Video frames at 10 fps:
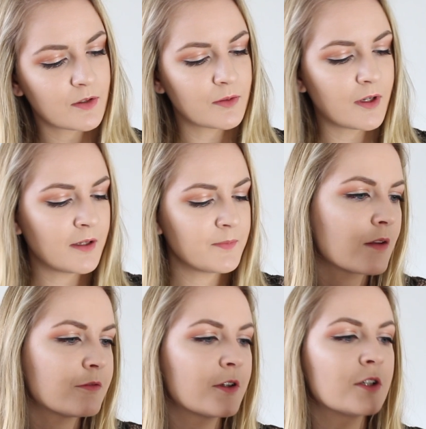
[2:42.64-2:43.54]
Hold on.
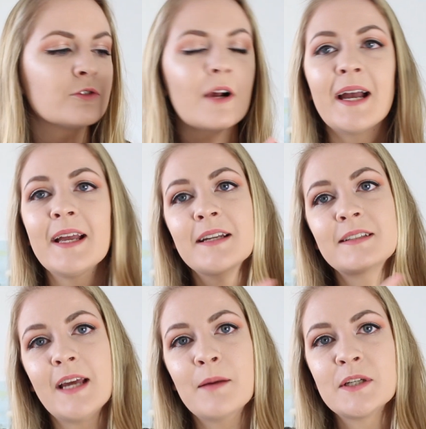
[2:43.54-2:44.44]
For dry
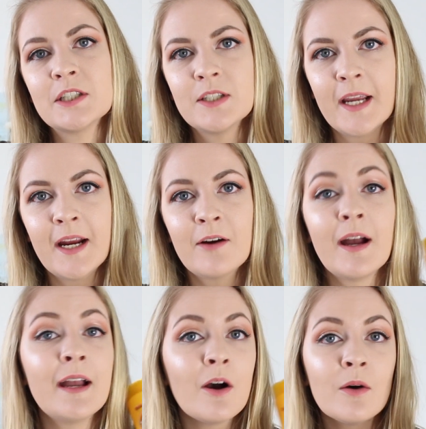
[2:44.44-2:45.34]
and damaged hair.
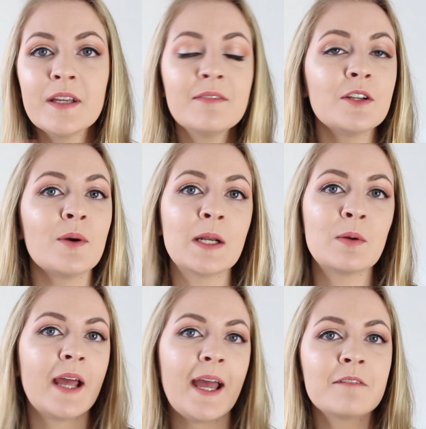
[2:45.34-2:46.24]
Even though I
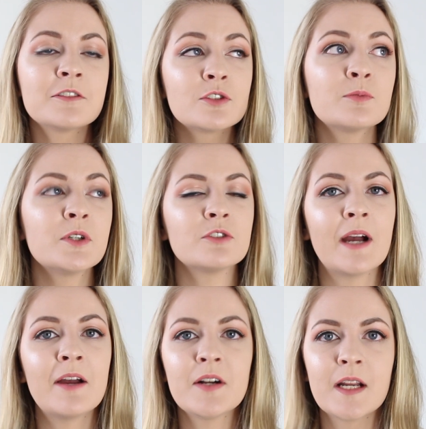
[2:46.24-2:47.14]
don't have super
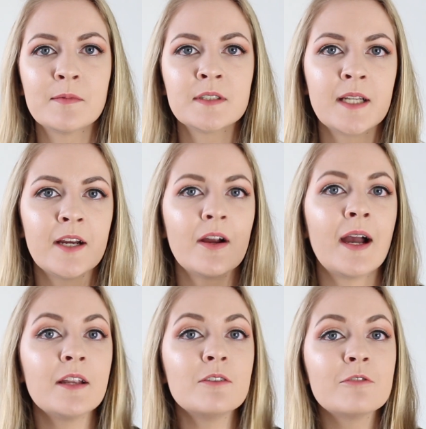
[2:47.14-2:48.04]
dry or damaged hair,
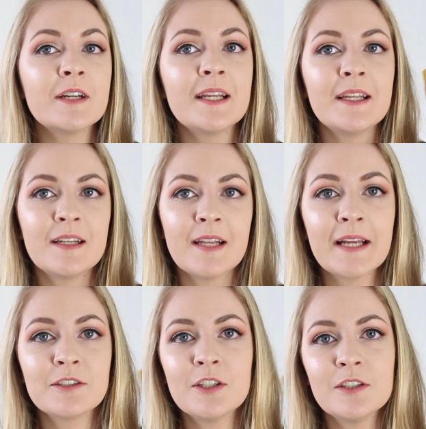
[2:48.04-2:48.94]
I really
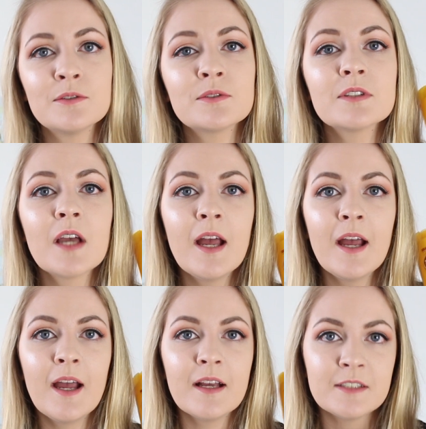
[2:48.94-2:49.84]
like to use
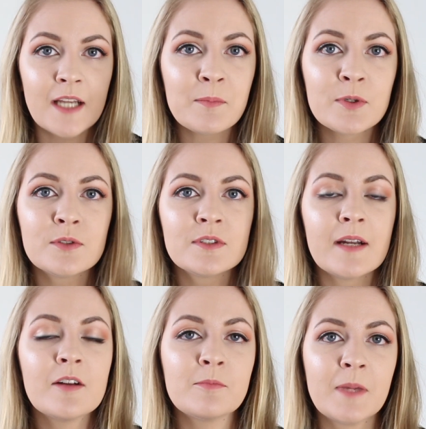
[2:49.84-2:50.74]
shampoos
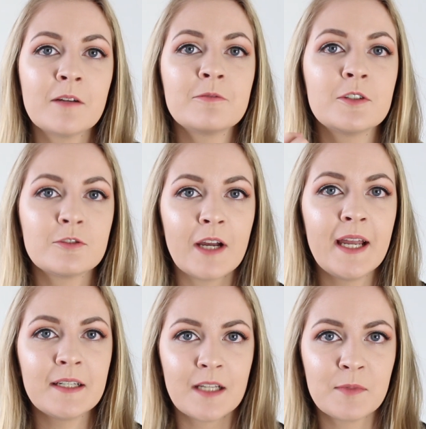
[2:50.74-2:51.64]
that are meant for
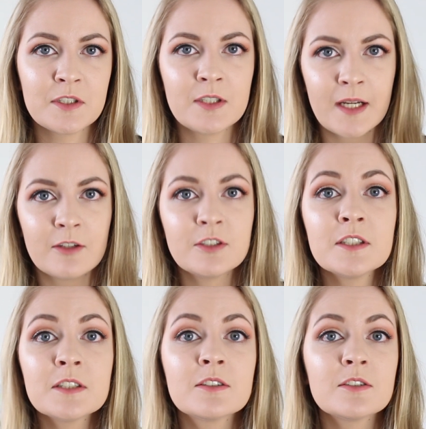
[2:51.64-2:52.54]
dry and damaged hair,
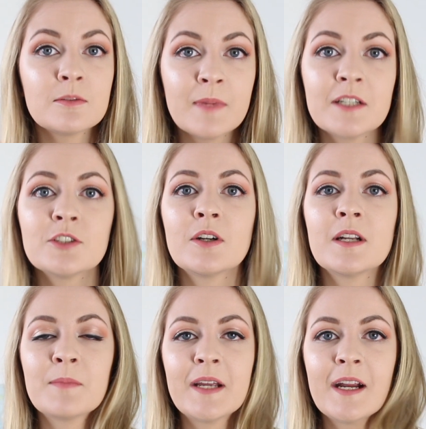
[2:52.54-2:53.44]
just to make sure
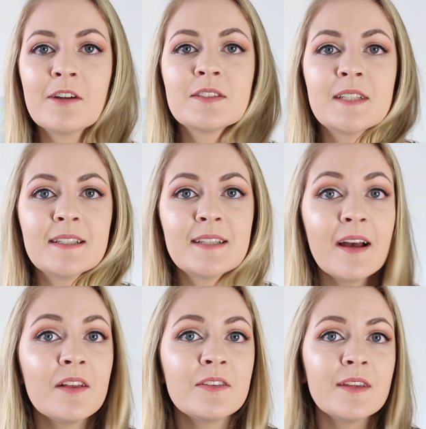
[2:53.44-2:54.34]
that my hair stays
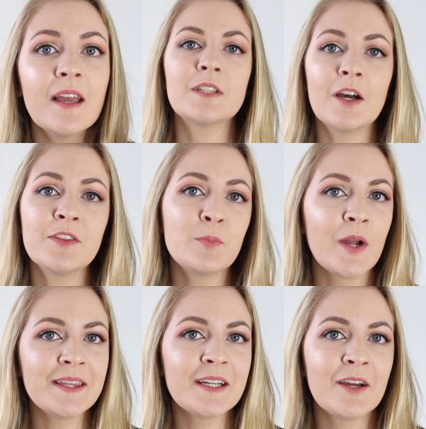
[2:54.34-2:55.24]
healthy. The other
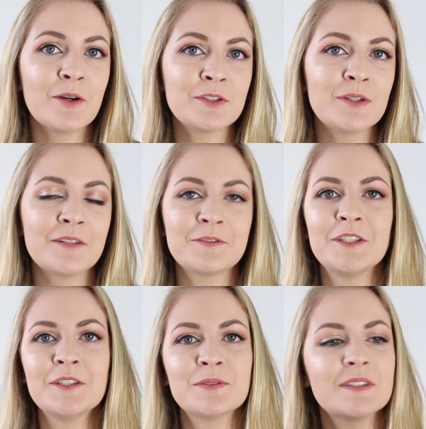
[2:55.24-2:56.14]
brand that I also love to
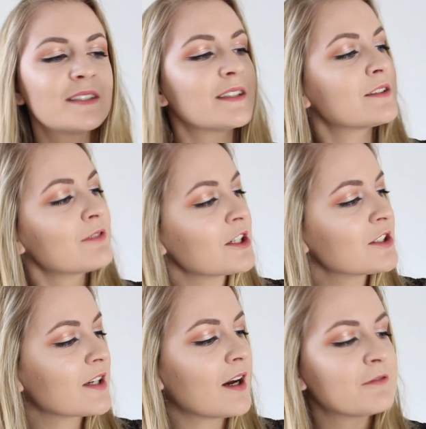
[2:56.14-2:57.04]
use is the
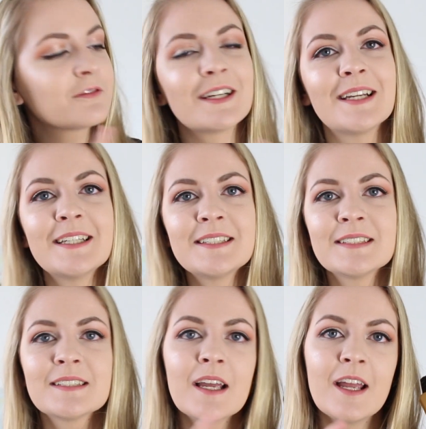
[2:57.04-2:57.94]
Schwarzkopf
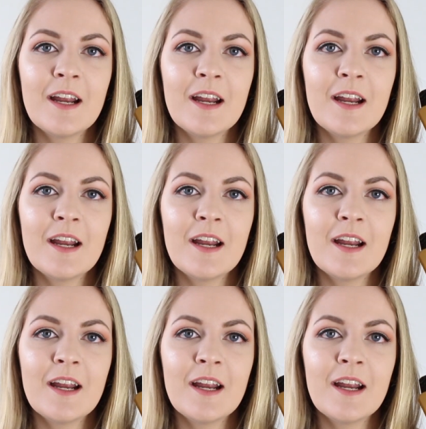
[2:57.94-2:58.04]
Gliss